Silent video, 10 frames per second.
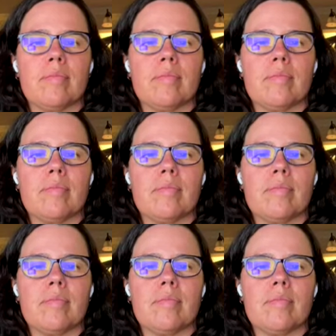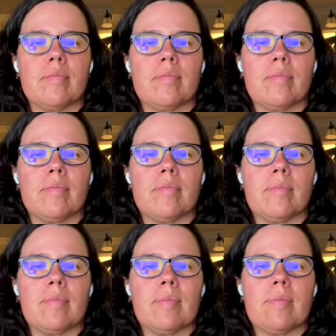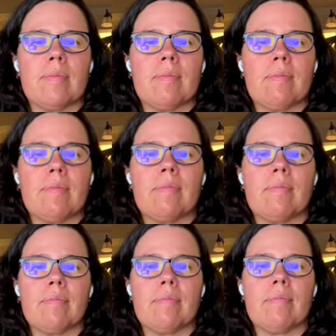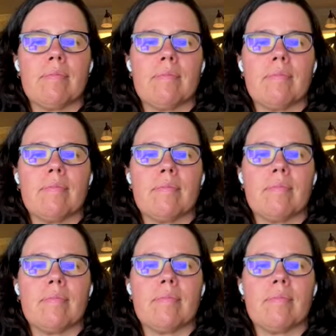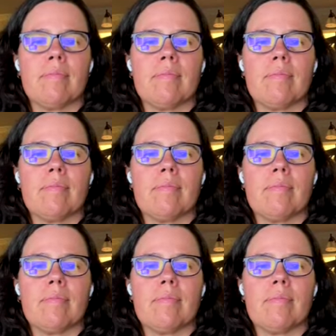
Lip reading: This person isn't speaking.